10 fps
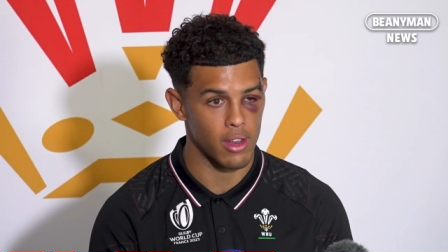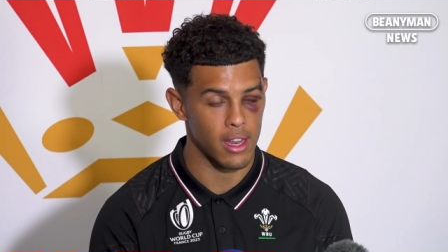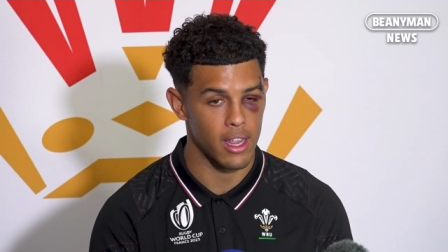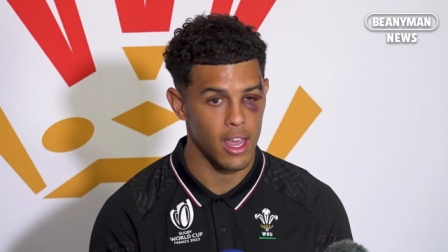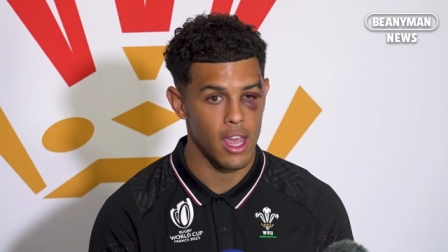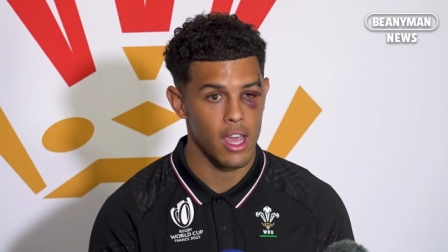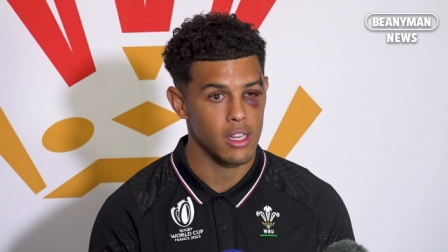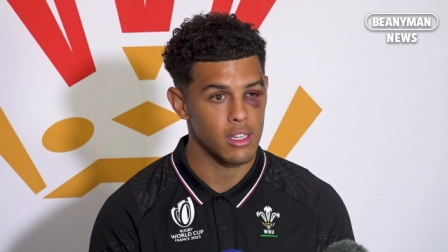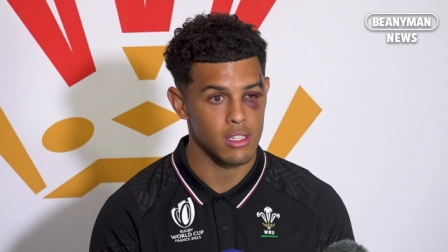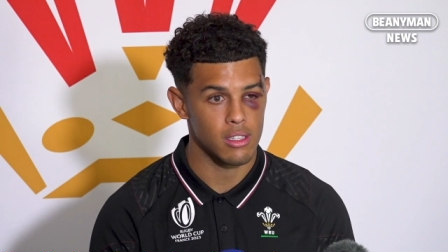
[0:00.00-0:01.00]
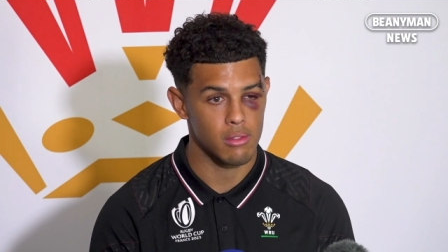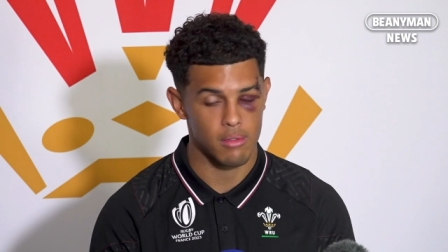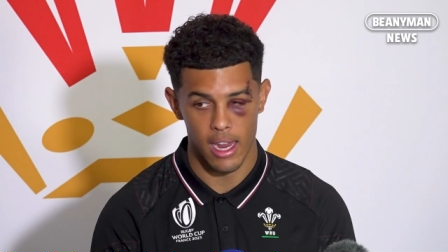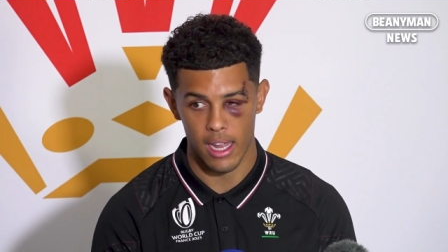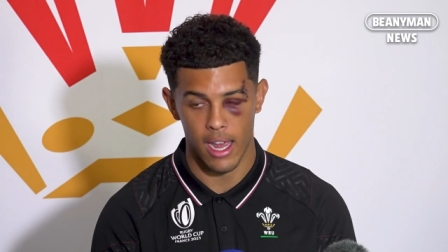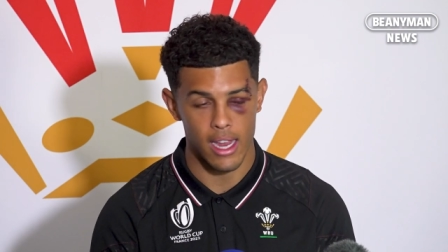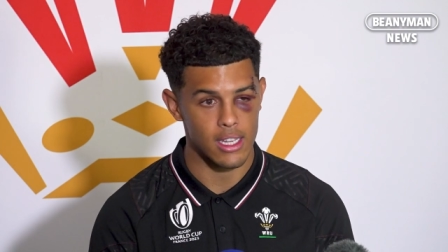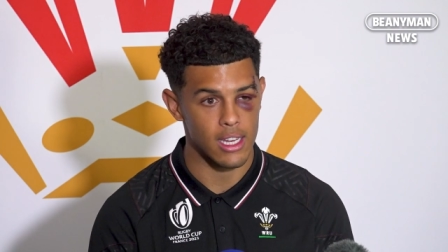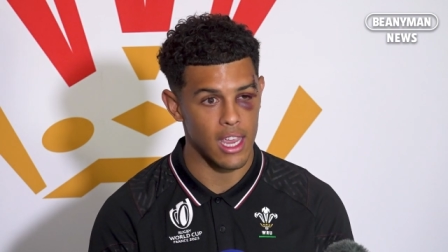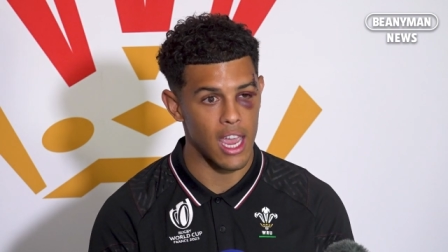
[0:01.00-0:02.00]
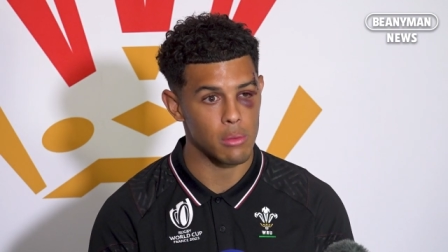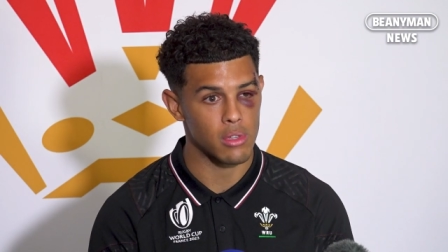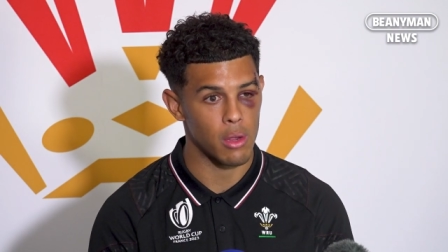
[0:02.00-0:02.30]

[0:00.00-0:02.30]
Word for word: and then just taking that into the games.